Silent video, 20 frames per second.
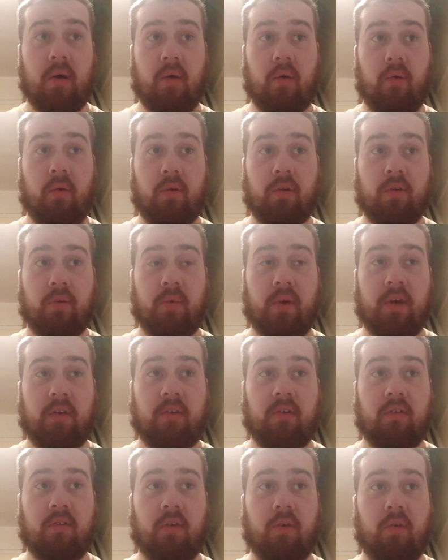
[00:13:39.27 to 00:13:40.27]
always a
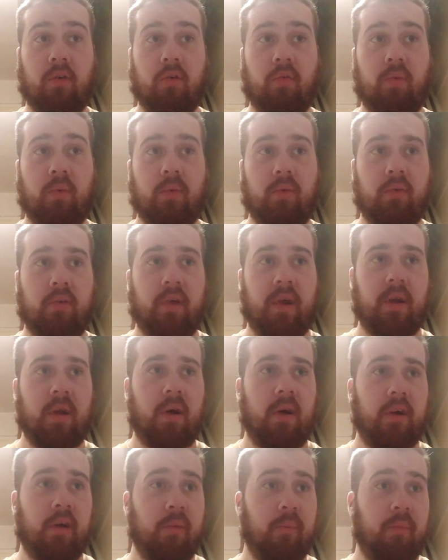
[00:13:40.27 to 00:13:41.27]
risk. So of course we were all saying
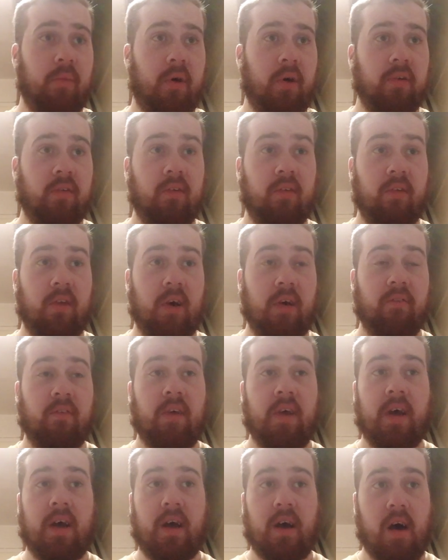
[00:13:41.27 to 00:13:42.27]
our goodbyes and stuff,
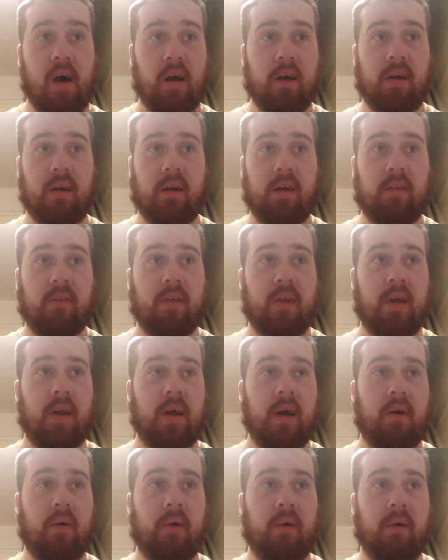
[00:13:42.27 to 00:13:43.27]
hugging her, saying
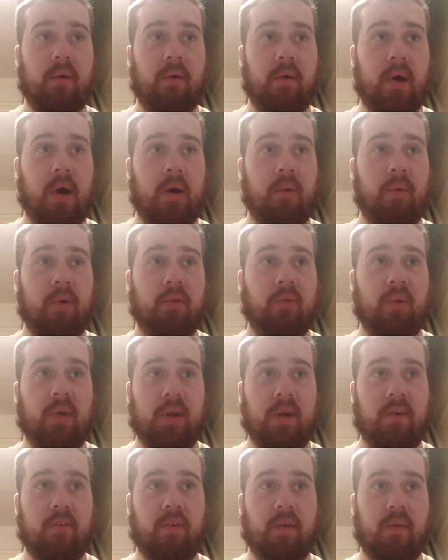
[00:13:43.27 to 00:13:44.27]
how much we
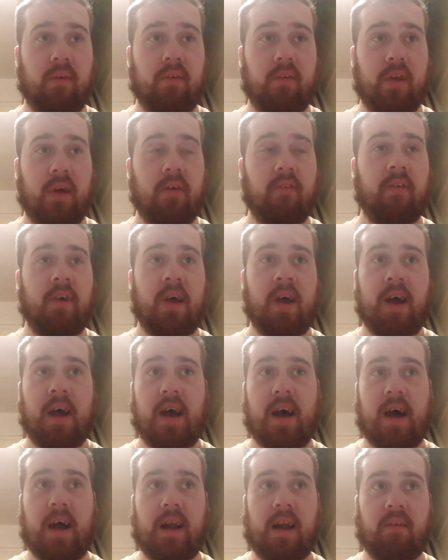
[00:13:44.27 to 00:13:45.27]
love her and stuff,
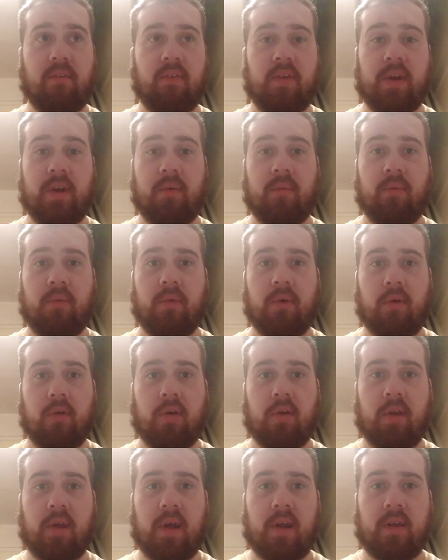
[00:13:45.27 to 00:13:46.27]
and for them not
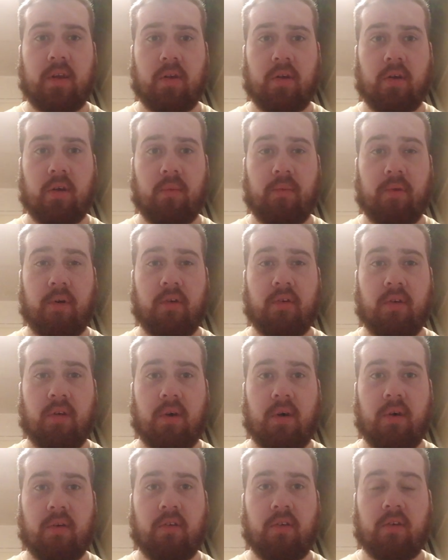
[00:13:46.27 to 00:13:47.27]
to then do the operation,
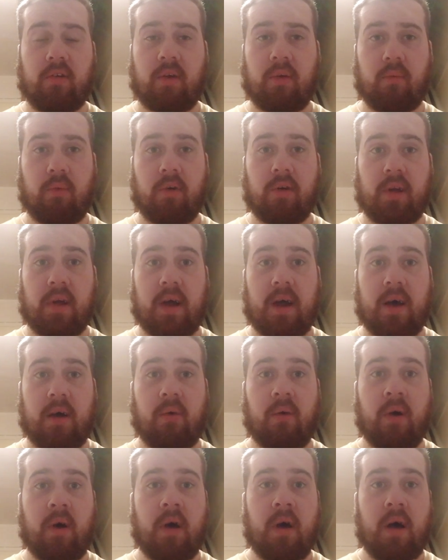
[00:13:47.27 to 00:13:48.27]
I was just like, what the
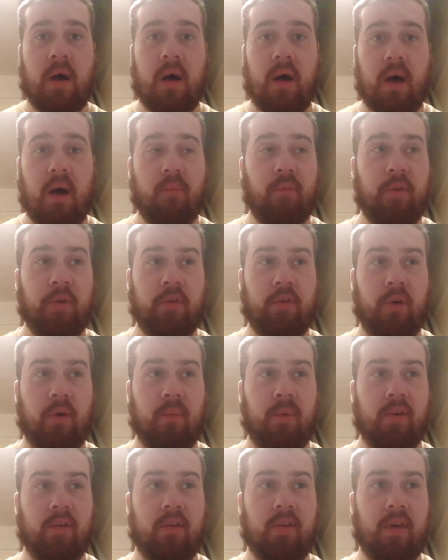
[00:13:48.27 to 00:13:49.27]
hell. I'm pretty sure I
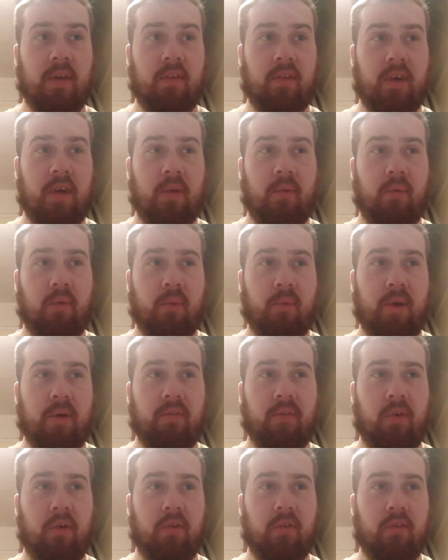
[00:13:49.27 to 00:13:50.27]
mentioned this in one of my
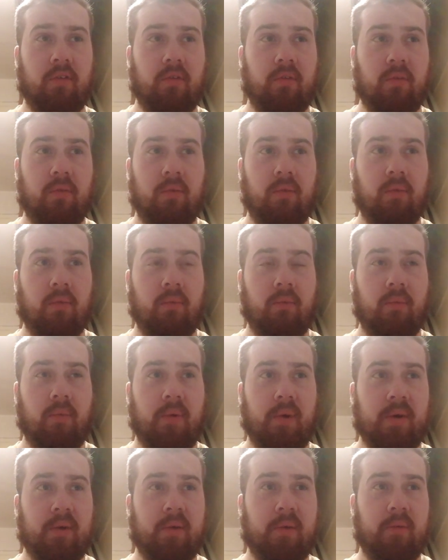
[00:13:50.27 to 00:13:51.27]

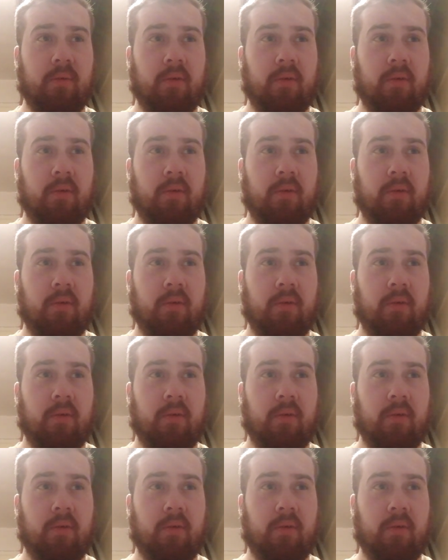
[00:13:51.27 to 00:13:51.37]
vlogs,